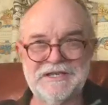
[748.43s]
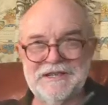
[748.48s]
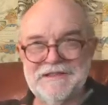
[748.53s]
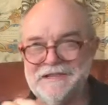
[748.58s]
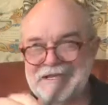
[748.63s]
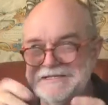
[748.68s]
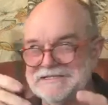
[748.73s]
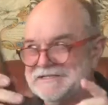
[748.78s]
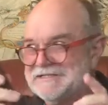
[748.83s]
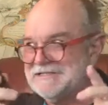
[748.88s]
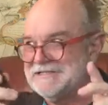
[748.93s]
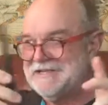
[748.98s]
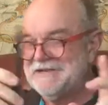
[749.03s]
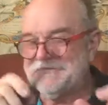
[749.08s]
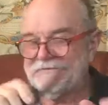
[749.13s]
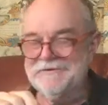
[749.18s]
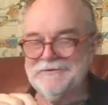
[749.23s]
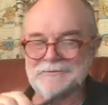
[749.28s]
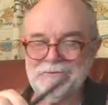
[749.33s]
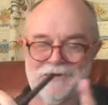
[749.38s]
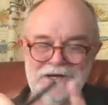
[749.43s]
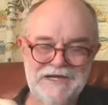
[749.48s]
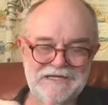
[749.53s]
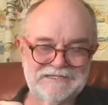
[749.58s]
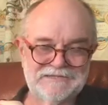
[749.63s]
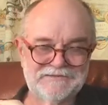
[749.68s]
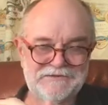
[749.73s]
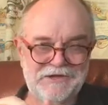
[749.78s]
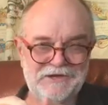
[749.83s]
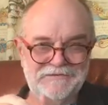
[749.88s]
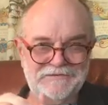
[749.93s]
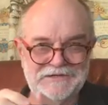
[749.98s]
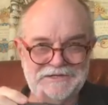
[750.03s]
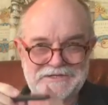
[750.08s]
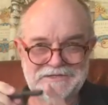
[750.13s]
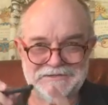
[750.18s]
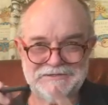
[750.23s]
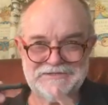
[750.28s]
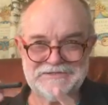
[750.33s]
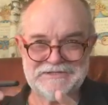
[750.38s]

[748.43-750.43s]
and there's different ways of hoving to.